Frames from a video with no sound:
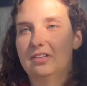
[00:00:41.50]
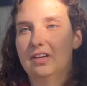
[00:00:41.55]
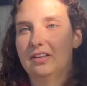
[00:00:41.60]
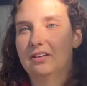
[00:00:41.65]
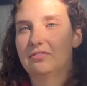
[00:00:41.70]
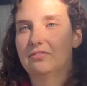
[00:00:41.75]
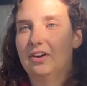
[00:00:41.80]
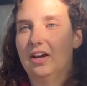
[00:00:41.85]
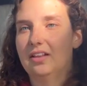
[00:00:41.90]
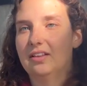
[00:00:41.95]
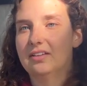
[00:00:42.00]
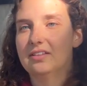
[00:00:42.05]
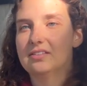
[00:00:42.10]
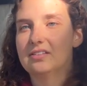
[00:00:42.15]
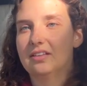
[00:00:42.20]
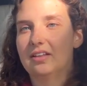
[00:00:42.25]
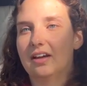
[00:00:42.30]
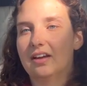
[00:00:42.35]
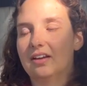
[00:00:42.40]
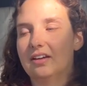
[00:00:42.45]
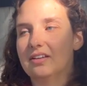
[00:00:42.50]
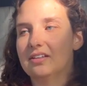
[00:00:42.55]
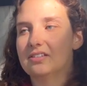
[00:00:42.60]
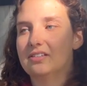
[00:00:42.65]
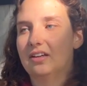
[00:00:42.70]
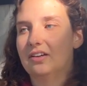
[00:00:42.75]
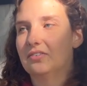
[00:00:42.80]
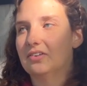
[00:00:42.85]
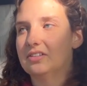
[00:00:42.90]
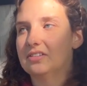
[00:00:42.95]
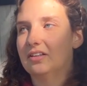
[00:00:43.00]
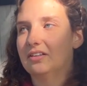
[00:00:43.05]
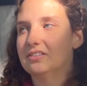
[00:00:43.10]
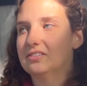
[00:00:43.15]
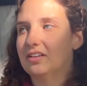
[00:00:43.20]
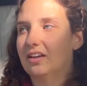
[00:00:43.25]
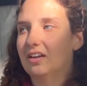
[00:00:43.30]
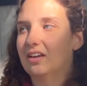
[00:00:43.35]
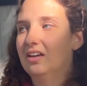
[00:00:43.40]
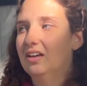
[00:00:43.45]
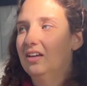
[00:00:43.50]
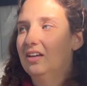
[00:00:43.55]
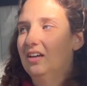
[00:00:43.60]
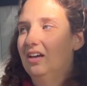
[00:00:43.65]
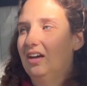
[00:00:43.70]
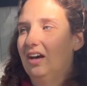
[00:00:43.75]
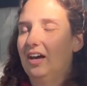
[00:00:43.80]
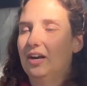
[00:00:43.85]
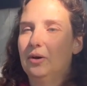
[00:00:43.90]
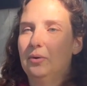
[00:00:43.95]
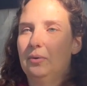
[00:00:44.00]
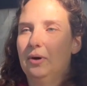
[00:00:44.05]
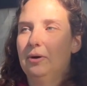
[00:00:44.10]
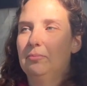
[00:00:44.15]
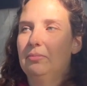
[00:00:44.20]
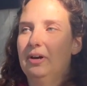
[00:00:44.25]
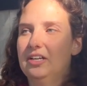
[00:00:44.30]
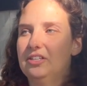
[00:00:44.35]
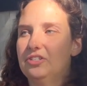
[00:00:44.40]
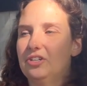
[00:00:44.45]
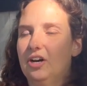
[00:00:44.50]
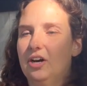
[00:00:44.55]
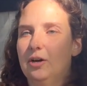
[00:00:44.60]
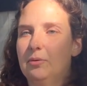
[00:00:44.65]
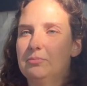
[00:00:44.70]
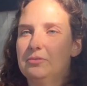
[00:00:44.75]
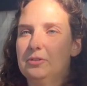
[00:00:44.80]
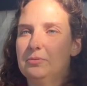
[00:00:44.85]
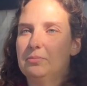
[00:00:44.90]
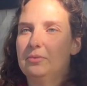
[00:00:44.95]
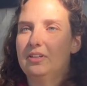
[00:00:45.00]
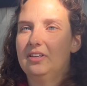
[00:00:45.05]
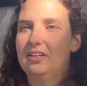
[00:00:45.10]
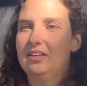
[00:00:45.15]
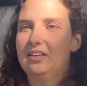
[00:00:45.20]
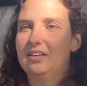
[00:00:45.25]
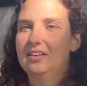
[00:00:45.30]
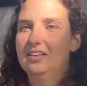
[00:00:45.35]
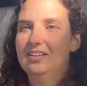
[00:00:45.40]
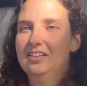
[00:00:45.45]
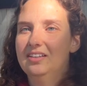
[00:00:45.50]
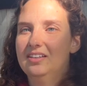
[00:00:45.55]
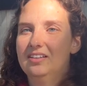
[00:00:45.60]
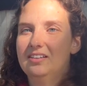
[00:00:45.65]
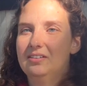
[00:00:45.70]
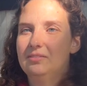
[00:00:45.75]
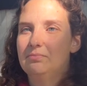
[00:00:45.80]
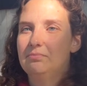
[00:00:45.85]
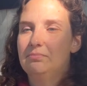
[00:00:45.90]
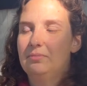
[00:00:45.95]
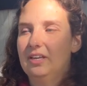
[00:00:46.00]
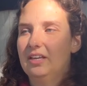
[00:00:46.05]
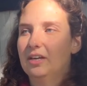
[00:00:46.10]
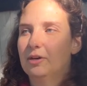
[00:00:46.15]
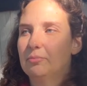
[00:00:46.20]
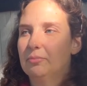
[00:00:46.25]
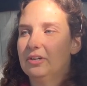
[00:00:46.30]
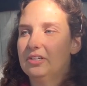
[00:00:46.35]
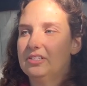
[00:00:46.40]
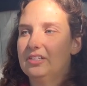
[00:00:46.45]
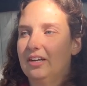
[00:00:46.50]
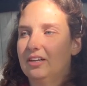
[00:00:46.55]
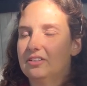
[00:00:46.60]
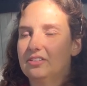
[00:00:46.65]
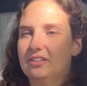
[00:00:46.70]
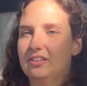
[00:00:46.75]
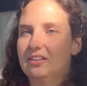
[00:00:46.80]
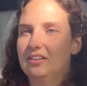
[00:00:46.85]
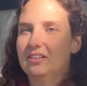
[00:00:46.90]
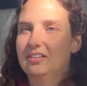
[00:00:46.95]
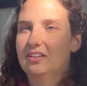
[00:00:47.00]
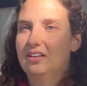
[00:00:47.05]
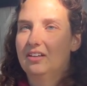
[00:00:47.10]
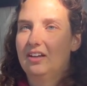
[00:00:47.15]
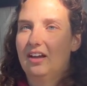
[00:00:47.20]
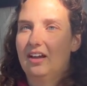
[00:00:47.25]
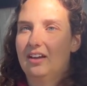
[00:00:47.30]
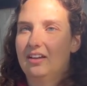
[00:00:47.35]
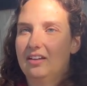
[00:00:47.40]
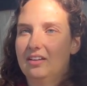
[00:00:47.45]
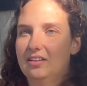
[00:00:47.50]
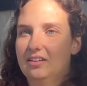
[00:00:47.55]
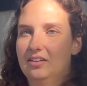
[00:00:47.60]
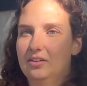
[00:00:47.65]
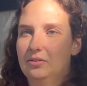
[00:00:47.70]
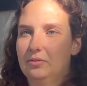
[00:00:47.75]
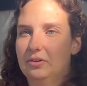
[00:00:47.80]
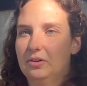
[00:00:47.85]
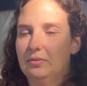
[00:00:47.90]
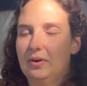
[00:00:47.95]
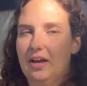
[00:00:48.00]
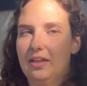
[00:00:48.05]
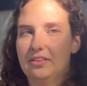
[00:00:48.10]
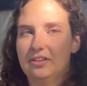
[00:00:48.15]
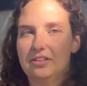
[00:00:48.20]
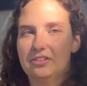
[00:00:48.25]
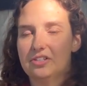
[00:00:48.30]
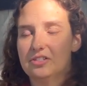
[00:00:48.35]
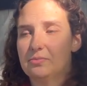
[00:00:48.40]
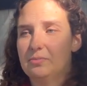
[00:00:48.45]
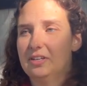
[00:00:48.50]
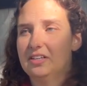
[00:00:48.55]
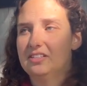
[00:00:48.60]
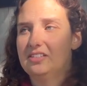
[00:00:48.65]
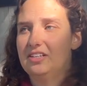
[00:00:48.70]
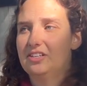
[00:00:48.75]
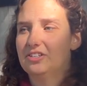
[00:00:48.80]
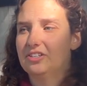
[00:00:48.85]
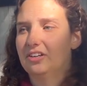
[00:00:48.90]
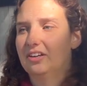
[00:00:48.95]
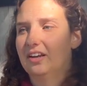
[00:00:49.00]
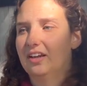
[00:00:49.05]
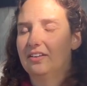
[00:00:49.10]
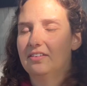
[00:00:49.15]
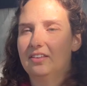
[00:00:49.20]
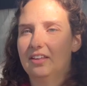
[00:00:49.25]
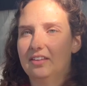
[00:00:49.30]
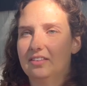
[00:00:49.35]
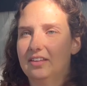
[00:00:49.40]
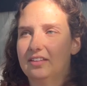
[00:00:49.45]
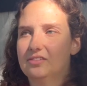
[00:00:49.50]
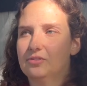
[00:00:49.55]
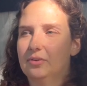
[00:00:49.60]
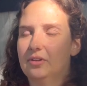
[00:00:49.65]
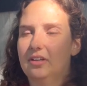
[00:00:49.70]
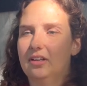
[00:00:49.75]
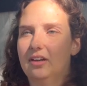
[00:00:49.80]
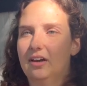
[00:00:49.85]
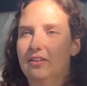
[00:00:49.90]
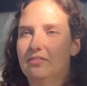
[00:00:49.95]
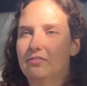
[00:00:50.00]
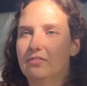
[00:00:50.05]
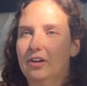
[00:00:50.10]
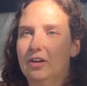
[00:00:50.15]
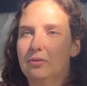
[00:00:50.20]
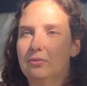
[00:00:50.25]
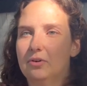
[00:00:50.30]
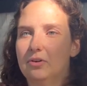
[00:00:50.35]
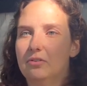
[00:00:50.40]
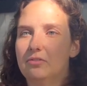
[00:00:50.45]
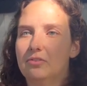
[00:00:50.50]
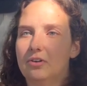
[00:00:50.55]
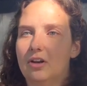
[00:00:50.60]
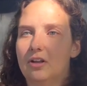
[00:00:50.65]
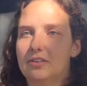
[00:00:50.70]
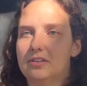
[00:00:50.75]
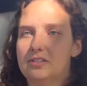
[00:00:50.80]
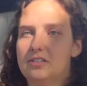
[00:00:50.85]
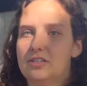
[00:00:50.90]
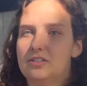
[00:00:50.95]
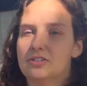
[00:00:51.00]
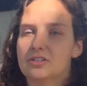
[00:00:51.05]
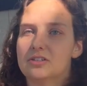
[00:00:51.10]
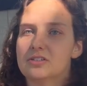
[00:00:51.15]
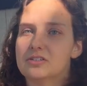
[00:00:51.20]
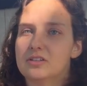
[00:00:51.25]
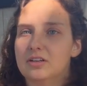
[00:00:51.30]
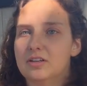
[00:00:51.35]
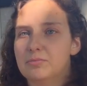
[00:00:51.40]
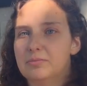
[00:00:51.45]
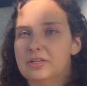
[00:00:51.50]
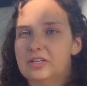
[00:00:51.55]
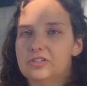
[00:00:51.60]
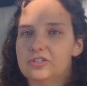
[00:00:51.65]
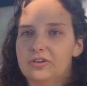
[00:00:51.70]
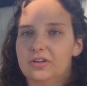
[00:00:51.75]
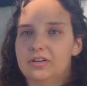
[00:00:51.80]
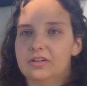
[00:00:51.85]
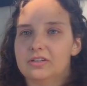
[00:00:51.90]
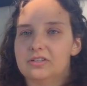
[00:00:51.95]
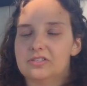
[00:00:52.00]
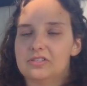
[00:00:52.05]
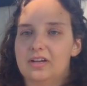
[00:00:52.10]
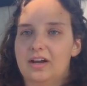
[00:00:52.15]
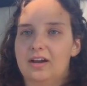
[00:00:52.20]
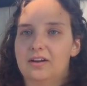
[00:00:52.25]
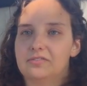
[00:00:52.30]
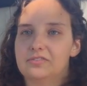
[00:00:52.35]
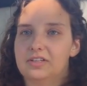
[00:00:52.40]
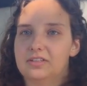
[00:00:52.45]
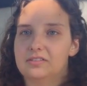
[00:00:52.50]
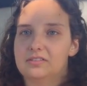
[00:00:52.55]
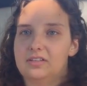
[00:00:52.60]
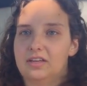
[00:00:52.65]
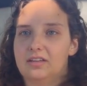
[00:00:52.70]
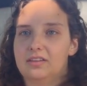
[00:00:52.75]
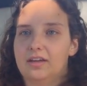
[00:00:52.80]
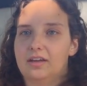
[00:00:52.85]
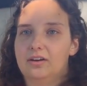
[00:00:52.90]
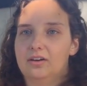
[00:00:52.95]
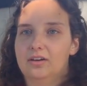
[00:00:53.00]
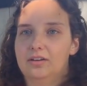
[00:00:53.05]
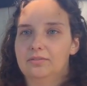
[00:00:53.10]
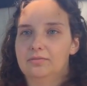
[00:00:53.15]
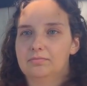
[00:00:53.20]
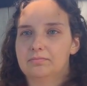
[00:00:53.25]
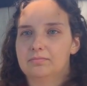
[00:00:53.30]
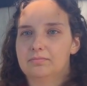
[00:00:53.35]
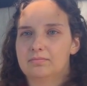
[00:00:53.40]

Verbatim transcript: End parents how they feel about what happened. I don't want my job to be being a protector. I would rather just be a teacher, and I think that's really an unfair role for all the teachers and administrators to have to take that on.